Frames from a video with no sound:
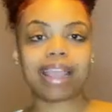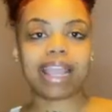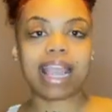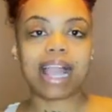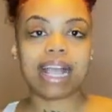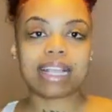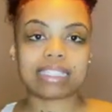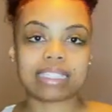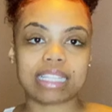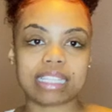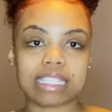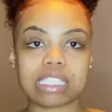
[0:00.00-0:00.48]

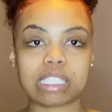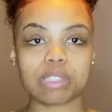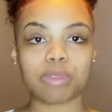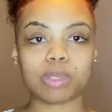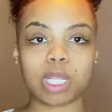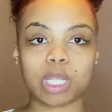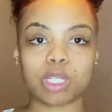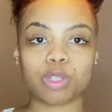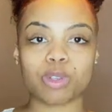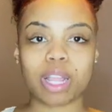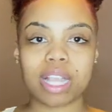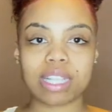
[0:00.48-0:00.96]
yes, this is what
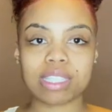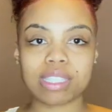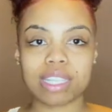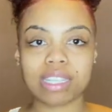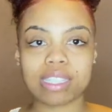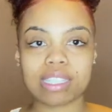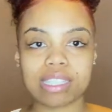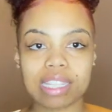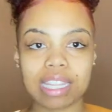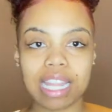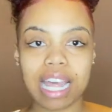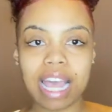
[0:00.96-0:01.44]
the dress
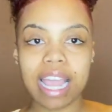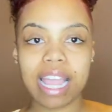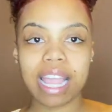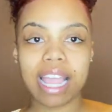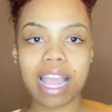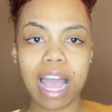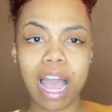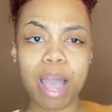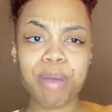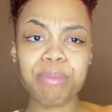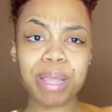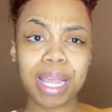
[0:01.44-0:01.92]
looks like.
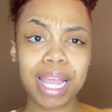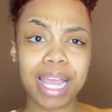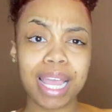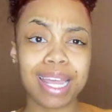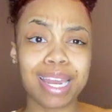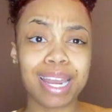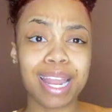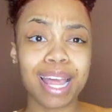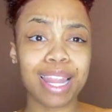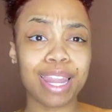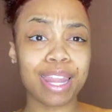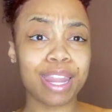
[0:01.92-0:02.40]
I'm
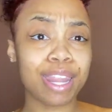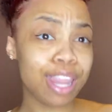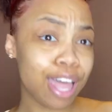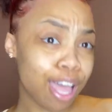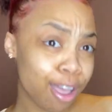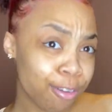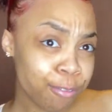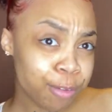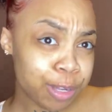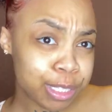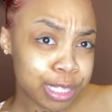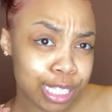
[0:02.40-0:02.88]
in
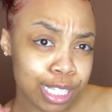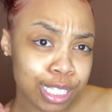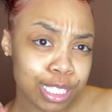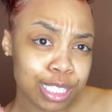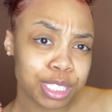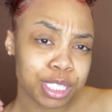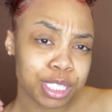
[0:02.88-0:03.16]
love with this,